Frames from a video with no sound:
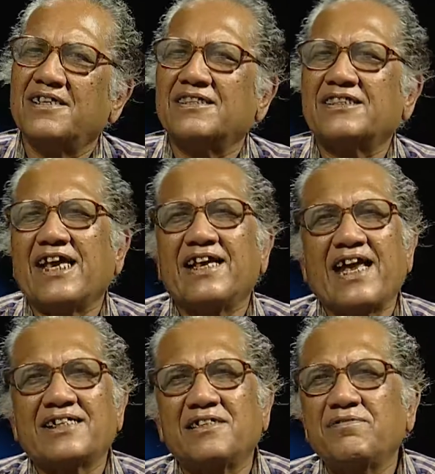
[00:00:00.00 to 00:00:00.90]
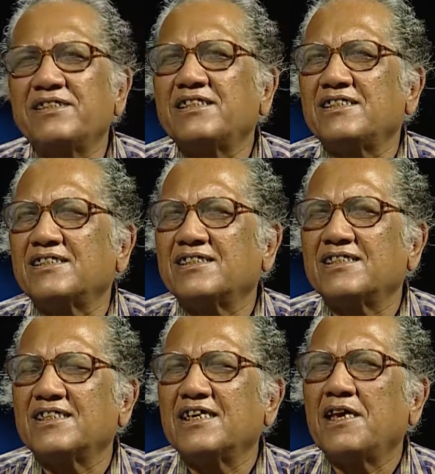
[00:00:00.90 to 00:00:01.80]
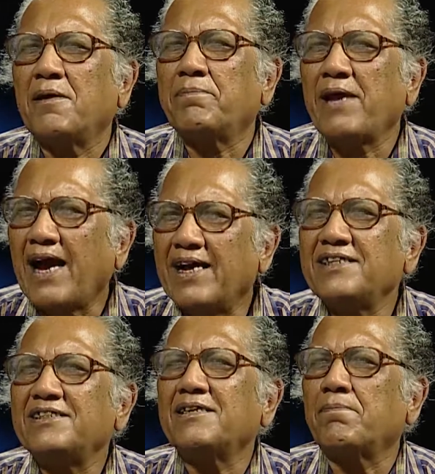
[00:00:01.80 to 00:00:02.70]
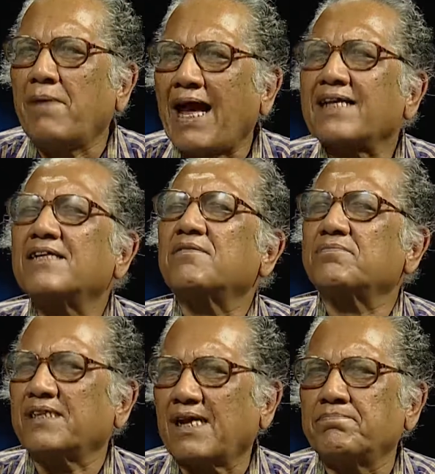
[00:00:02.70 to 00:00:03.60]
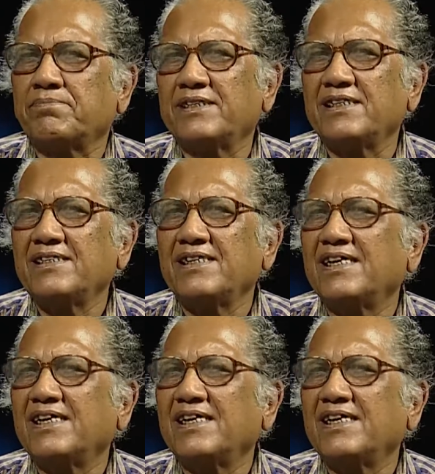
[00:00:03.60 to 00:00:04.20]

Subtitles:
their activities behind the back of the company.